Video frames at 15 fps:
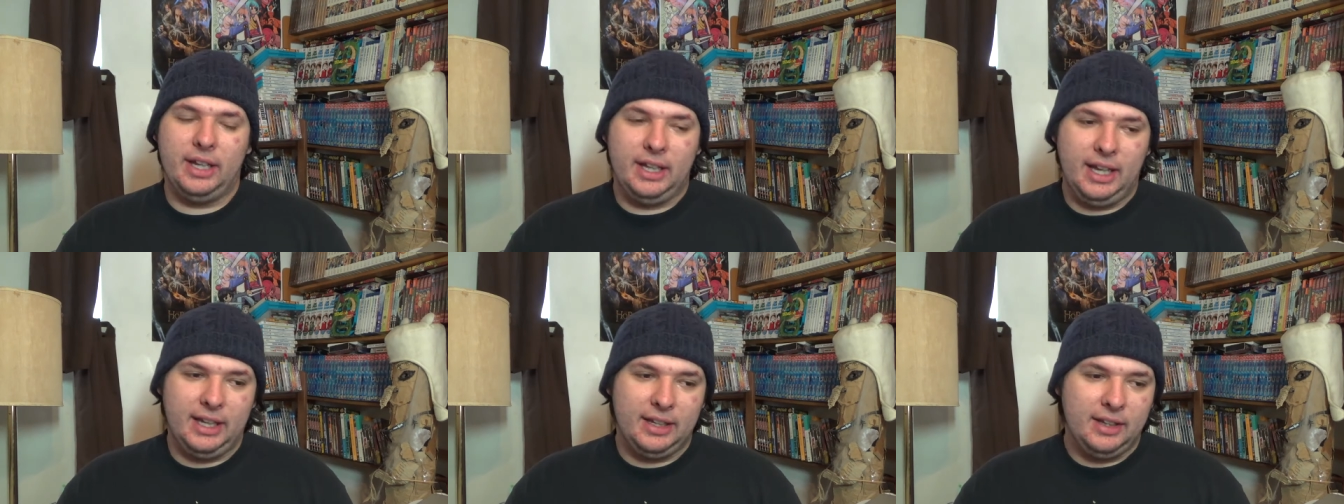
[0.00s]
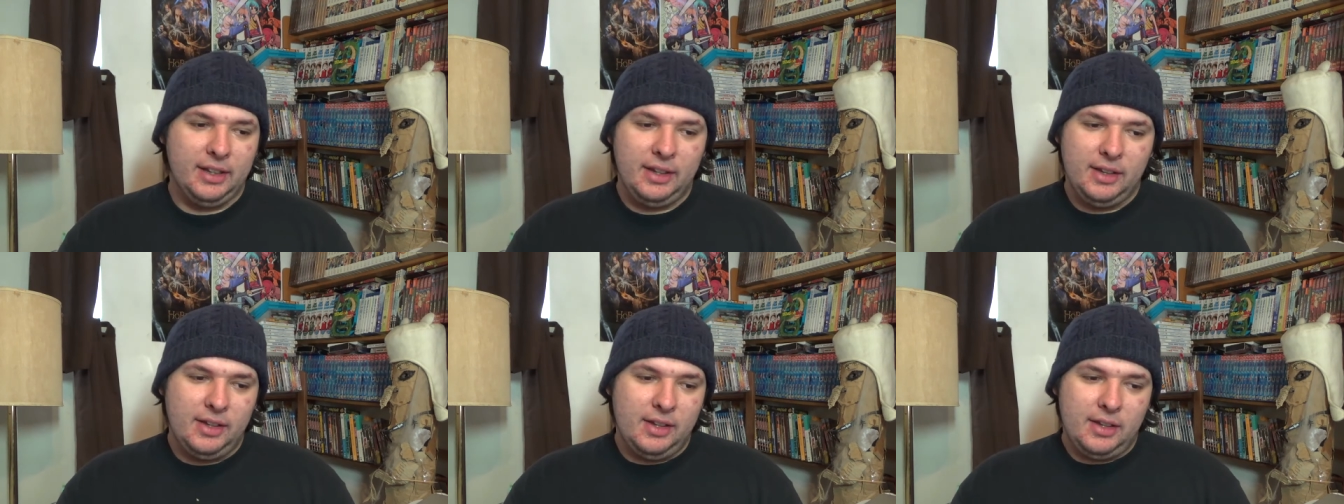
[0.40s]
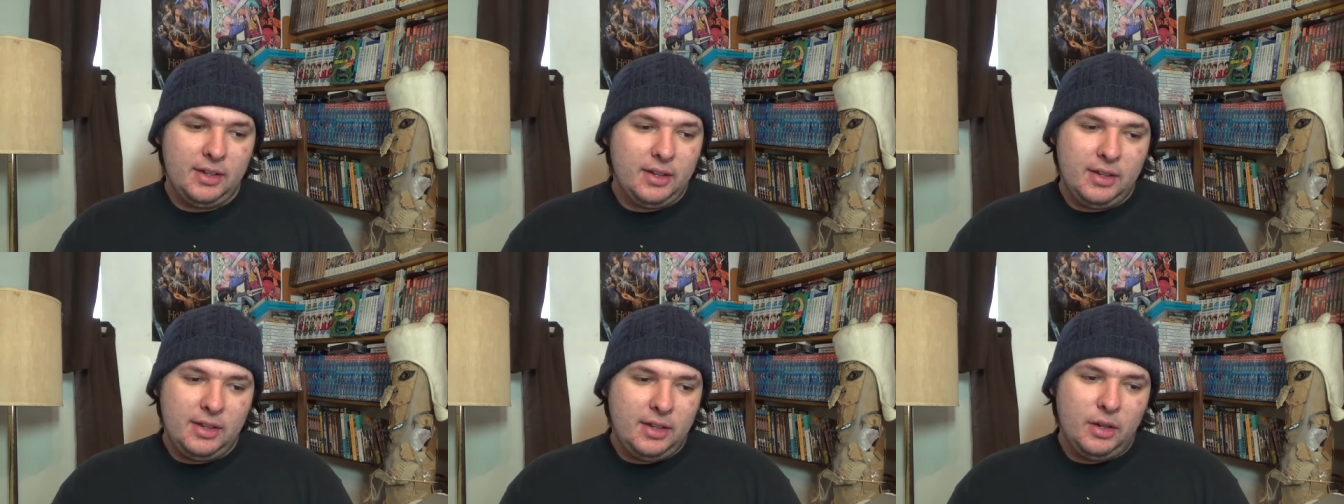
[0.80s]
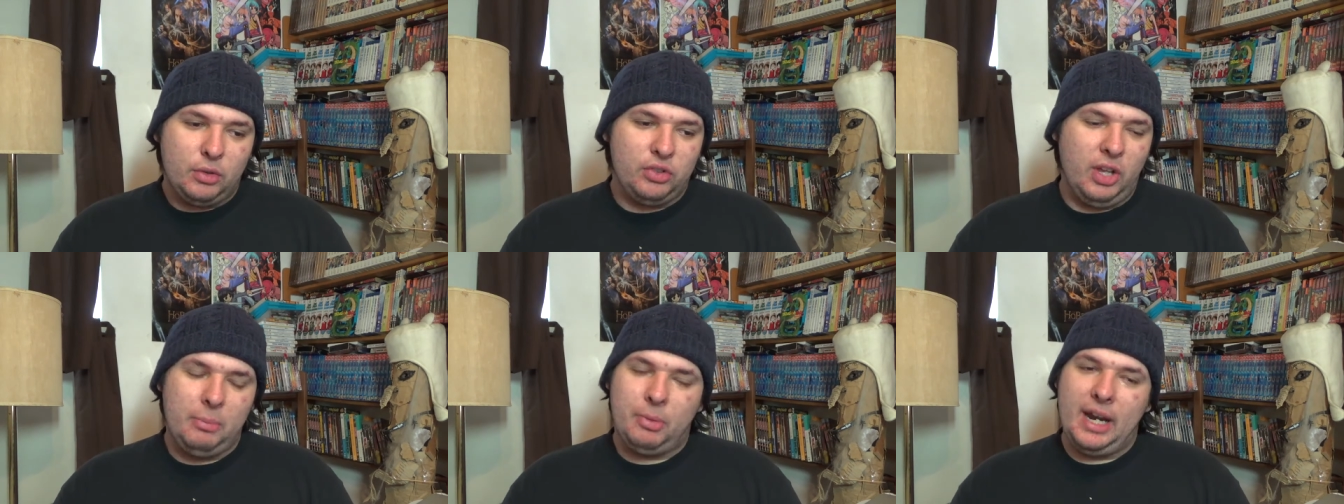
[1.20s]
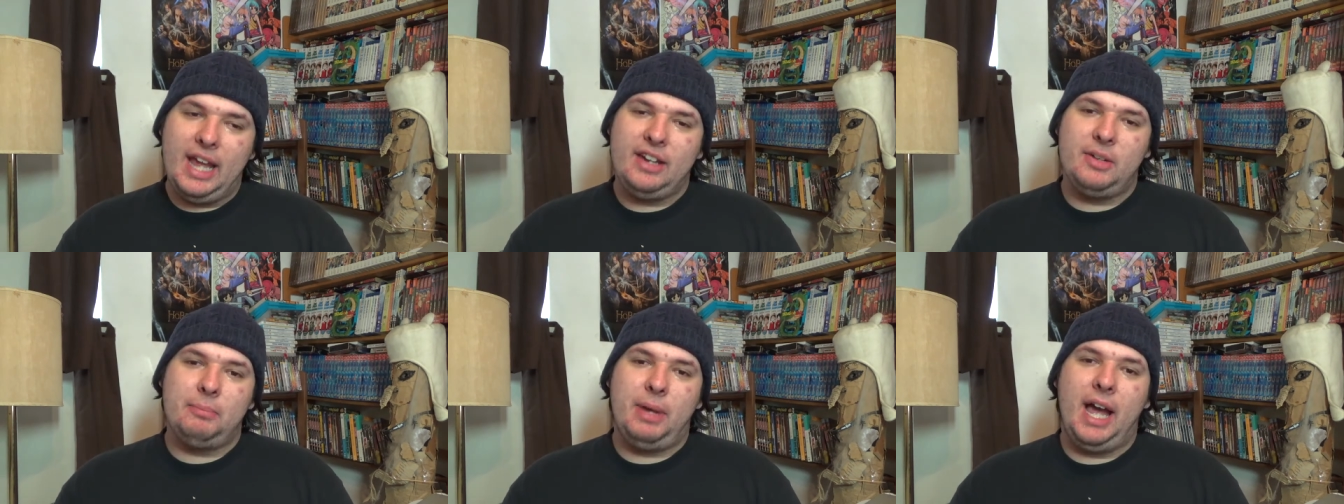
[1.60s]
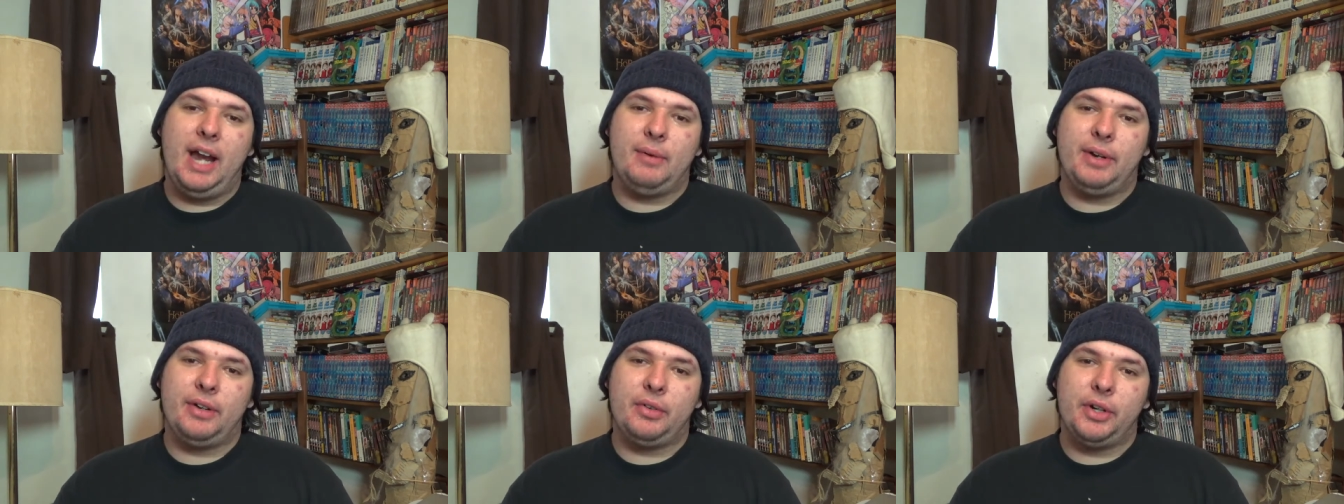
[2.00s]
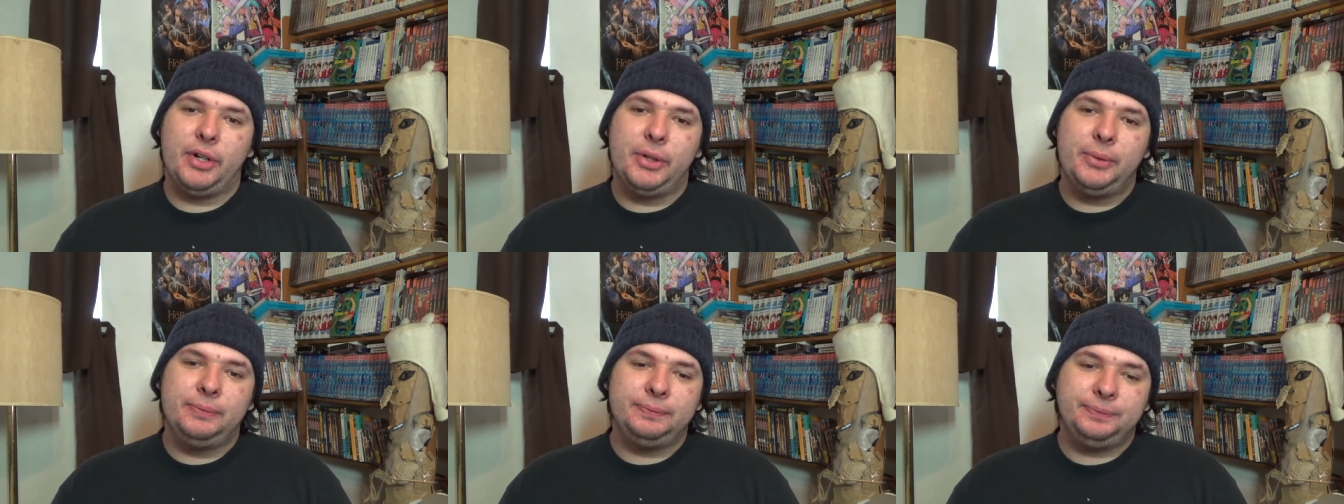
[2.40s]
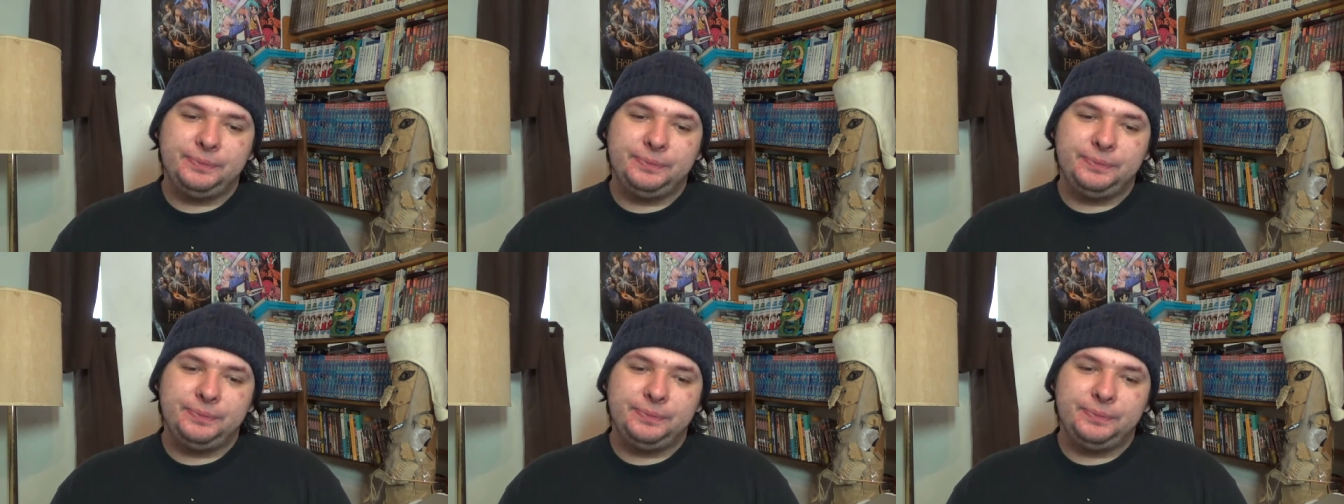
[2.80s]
Like, some random pirate crew